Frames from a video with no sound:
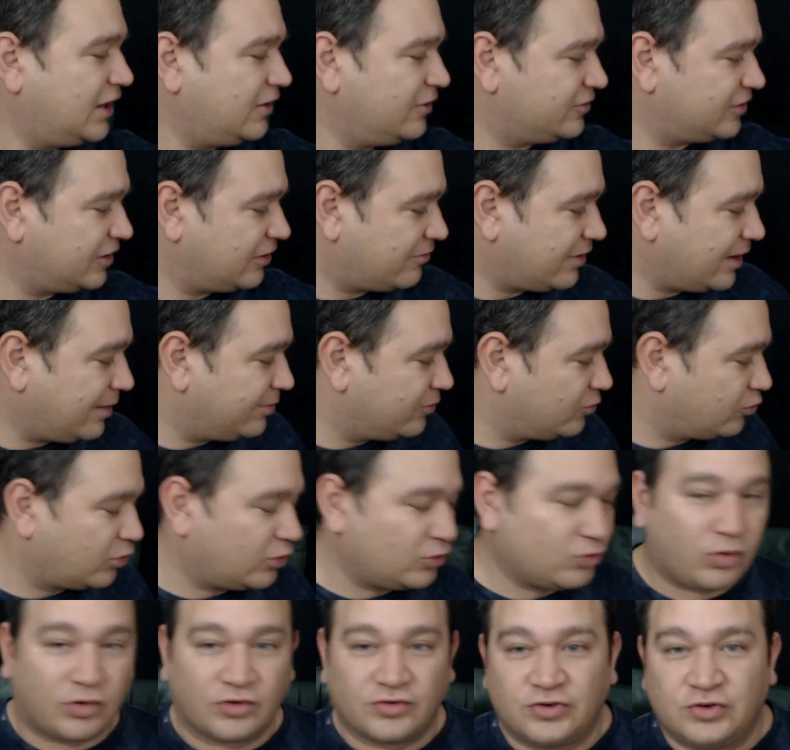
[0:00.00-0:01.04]
I always like grabbing
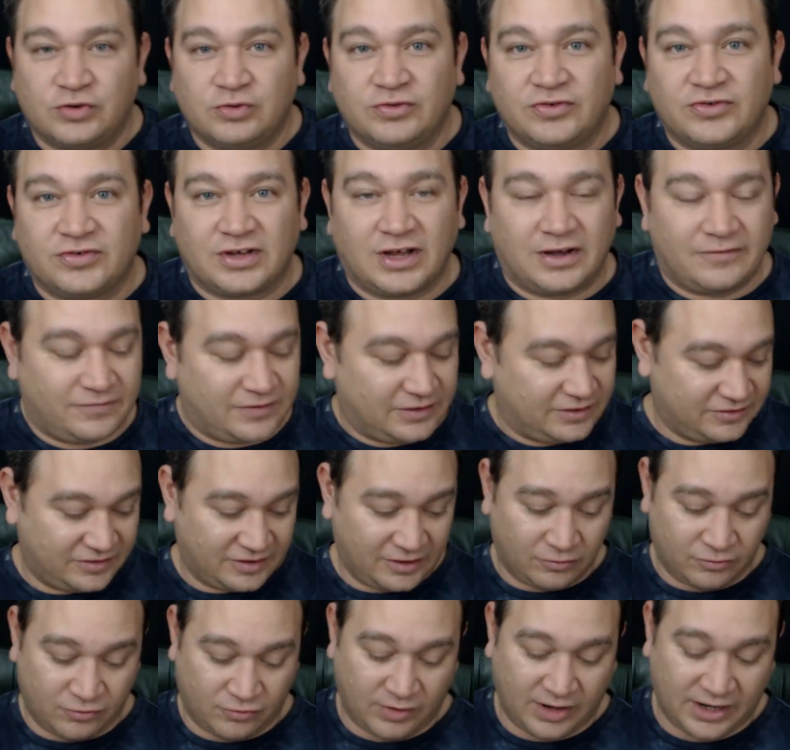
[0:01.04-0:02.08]
World War II stuff. They
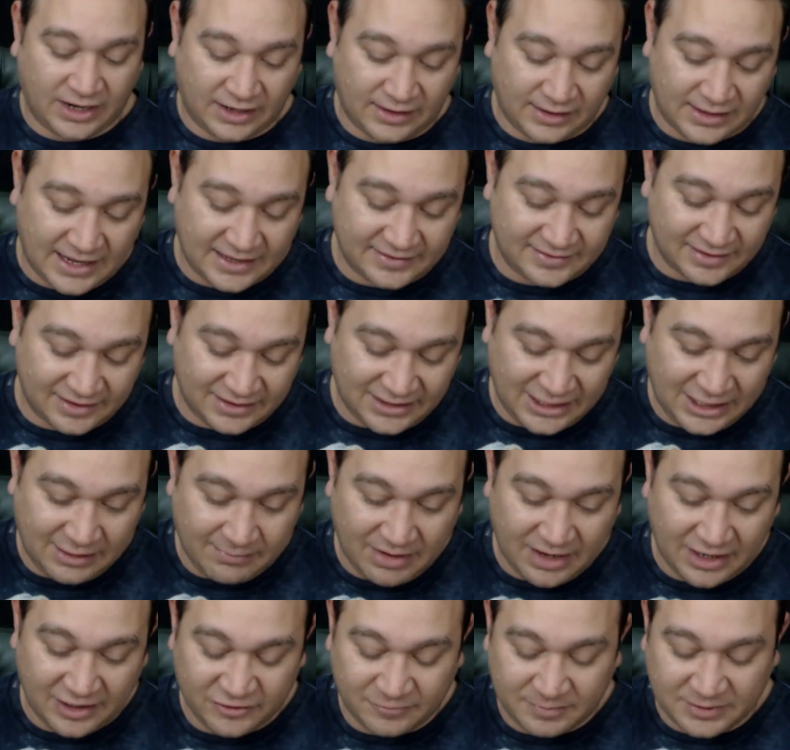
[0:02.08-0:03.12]
sell great on lots on
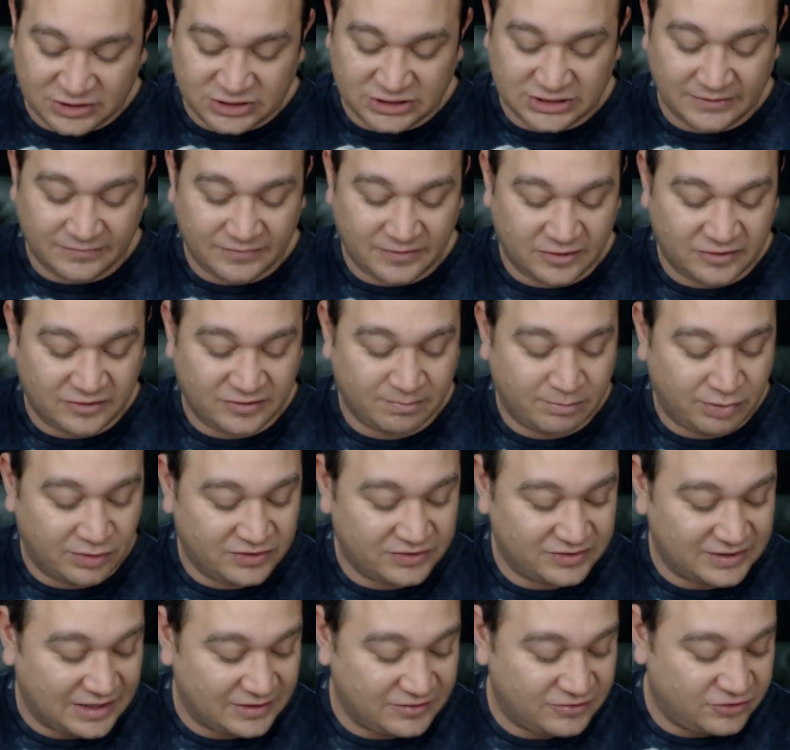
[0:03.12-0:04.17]
eBay, especially if it's
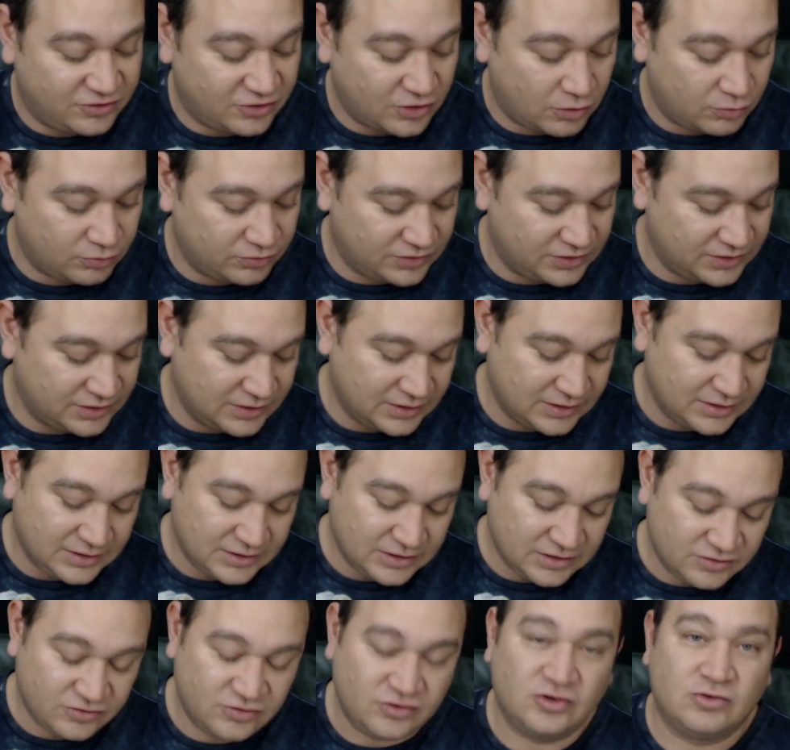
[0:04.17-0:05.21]
books that don't
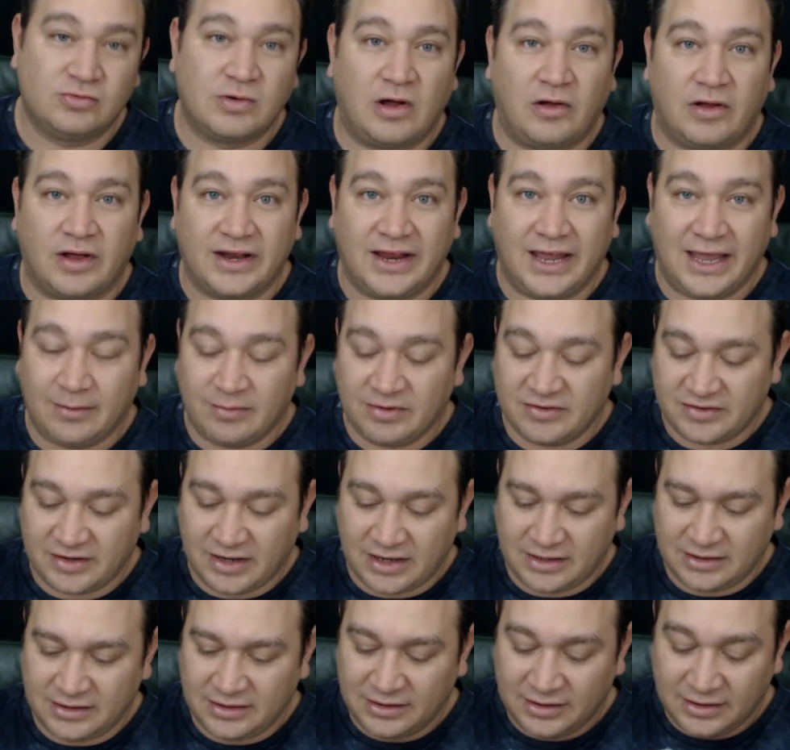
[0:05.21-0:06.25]
do well on
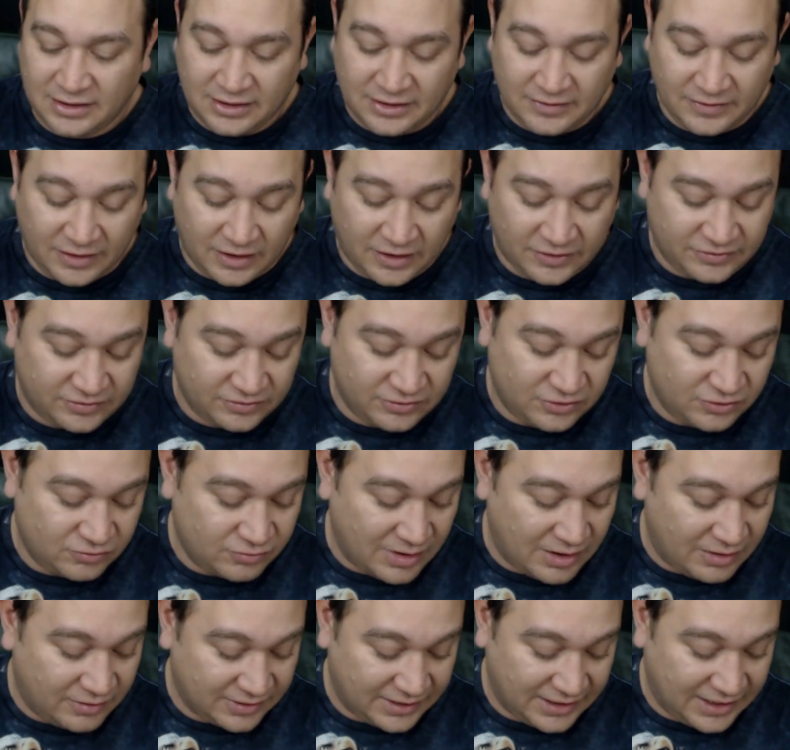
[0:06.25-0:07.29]
Amazon. They also do
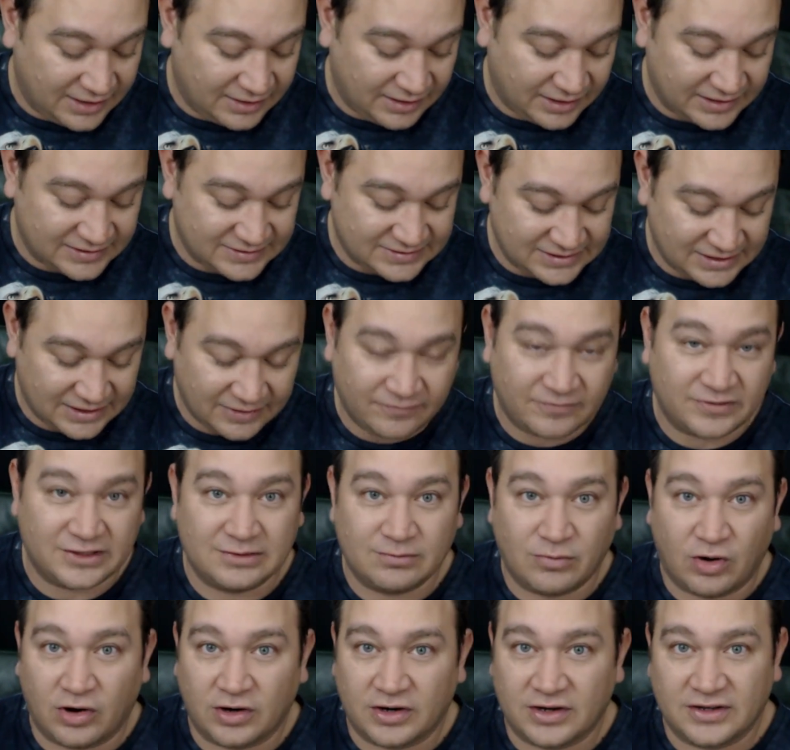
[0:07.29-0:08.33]
well, again, like I said, at
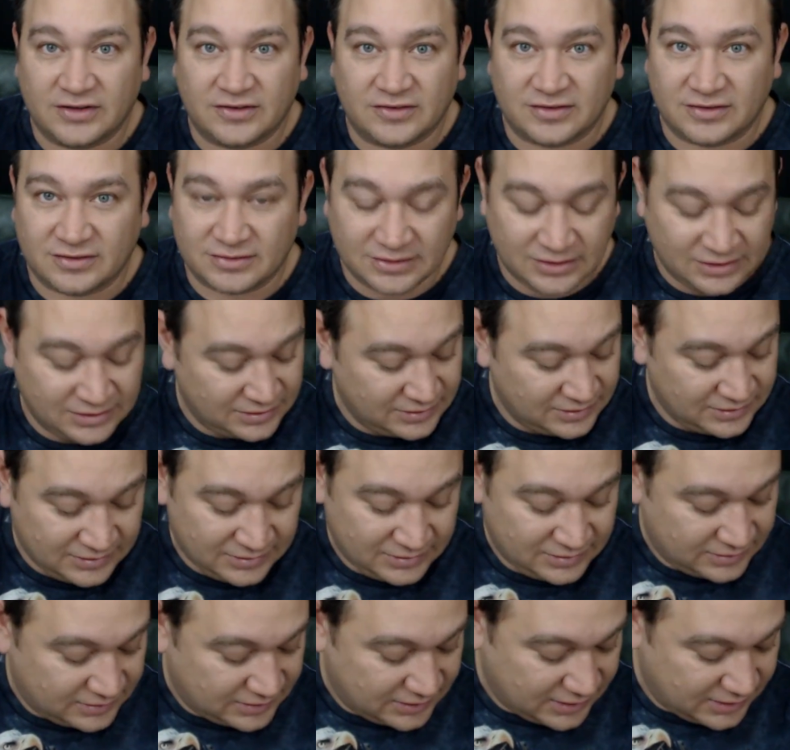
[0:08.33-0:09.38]
flea markets and
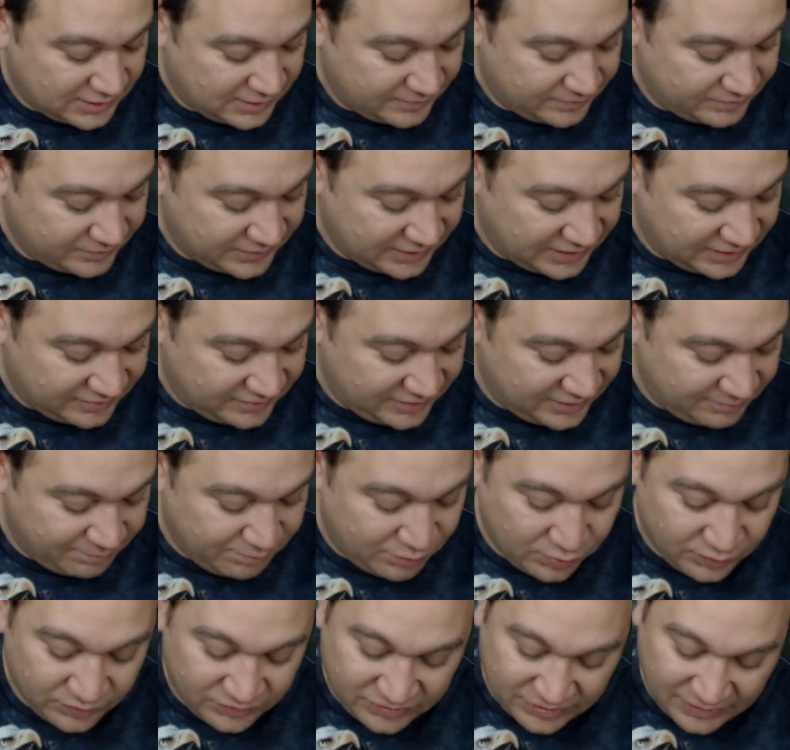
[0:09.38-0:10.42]

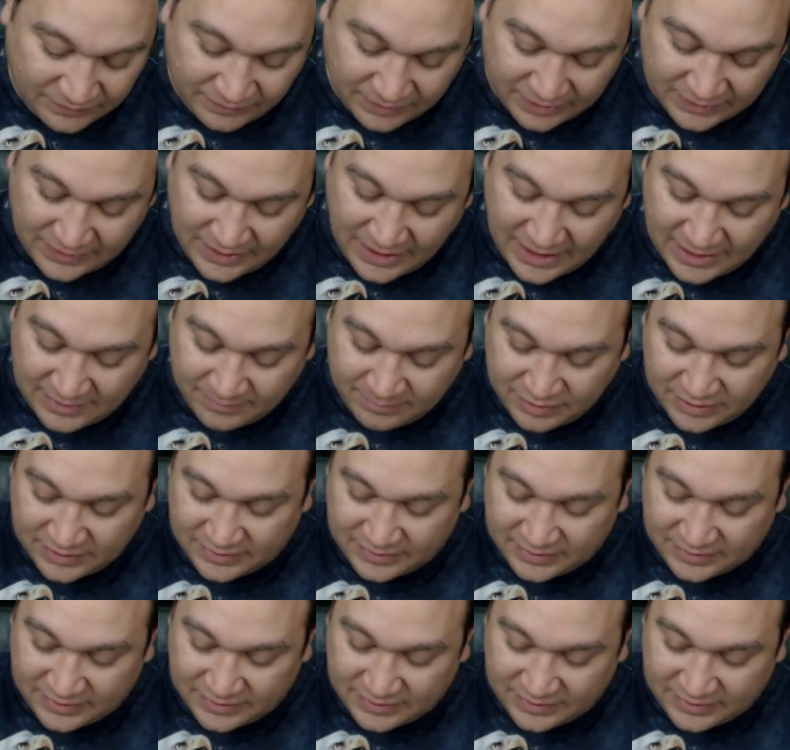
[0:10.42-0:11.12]
antique booths, stuff like that.